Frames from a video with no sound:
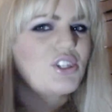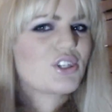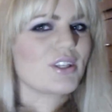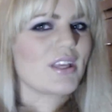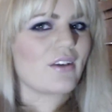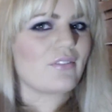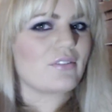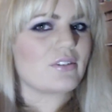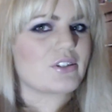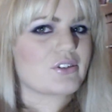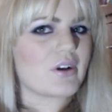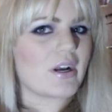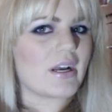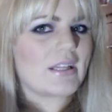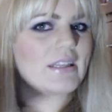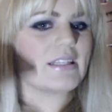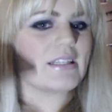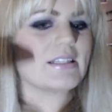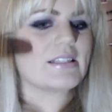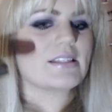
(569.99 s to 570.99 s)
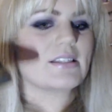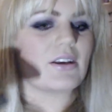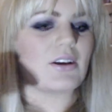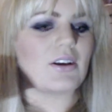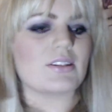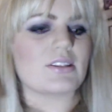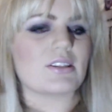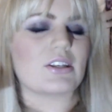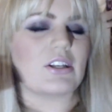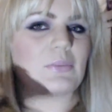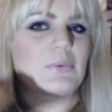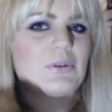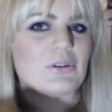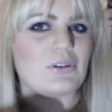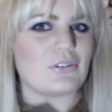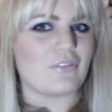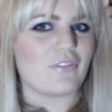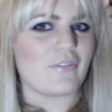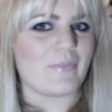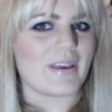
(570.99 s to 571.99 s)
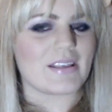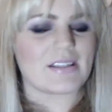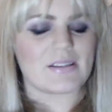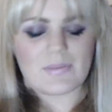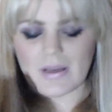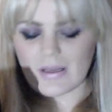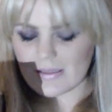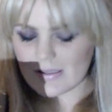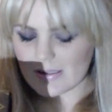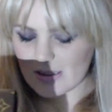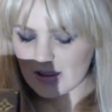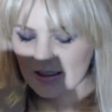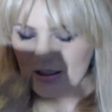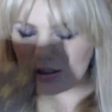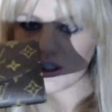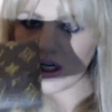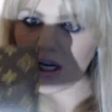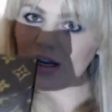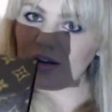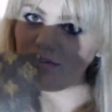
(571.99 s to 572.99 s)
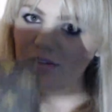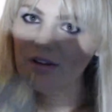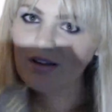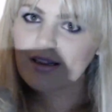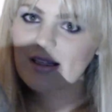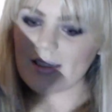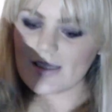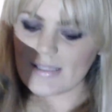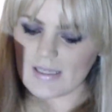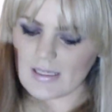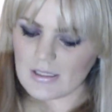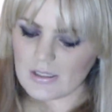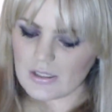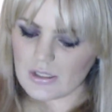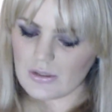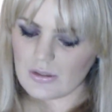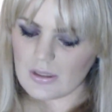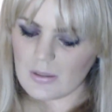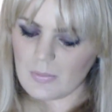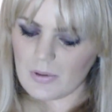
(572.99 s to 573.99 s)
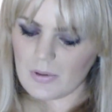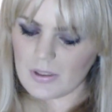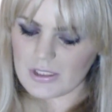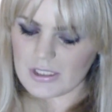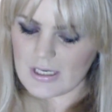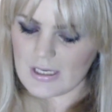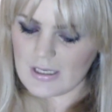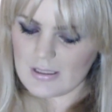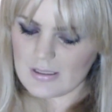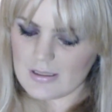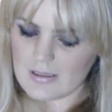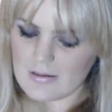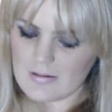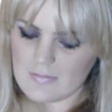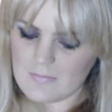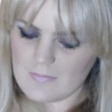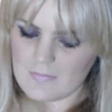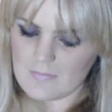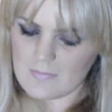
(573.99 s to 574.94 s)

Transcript: actually haven't tried this, so it's going to be new for me as well. So let's try and fit this into the pochette,